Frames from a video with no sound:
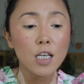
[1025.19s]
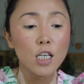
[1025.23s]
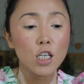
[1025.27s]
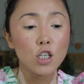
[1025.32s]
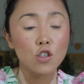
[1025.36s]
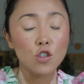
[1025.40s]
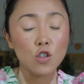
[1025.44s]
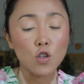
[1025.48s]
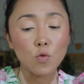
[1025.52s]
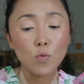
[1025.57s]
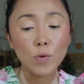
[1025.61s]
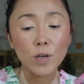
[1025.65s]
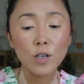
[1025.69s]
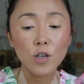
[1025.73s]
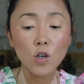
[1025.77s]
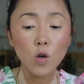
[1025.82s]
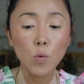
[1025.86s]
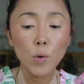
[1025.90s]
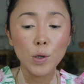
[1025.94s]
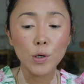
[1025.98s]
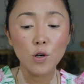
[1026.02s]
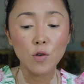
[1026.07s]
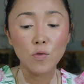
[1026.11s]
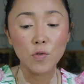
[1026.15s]
So Ringo
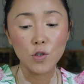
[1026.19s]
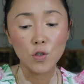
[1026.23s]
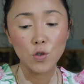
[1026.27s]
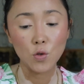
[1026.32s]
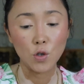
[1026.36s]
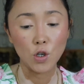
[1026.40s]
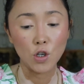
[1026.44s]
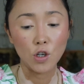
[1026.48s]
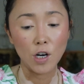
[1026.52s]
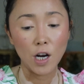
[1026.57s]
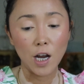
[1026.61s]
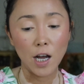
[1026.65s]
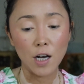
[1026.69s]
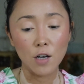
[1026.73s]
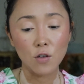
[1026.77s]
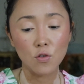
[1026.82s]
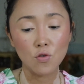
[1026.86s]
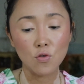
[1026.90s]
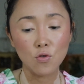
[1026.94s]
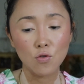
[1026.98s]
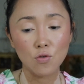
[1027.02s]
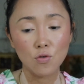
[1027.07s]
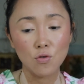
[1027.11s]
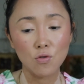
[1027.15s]
went over to her
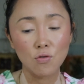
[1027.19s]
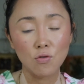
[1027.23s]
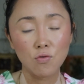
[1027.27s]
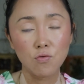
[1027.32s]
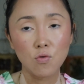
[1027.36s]
house